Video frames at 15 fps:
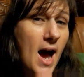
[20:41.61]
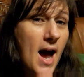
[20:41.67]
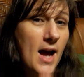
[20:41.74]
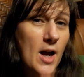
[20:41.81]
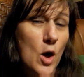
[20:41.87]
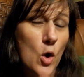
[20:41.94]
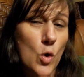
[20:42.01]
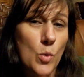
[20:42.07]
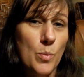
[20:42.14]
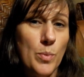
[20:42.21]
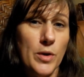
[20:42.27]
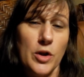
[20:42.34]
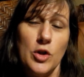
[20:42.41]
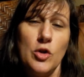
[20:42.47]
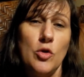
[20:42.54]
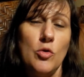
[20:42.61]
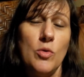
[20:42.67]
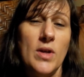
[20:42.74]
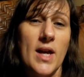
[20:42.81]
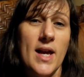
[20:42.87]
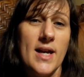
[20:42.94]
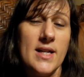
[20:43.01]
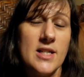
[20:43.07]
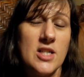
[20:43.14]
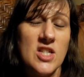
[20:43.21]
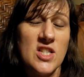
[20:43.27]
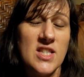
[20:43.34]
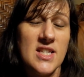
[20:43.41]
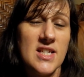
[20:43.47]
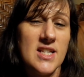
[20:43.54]
I hope you
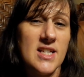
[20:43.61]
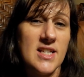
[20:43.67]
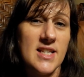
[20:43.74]
catch the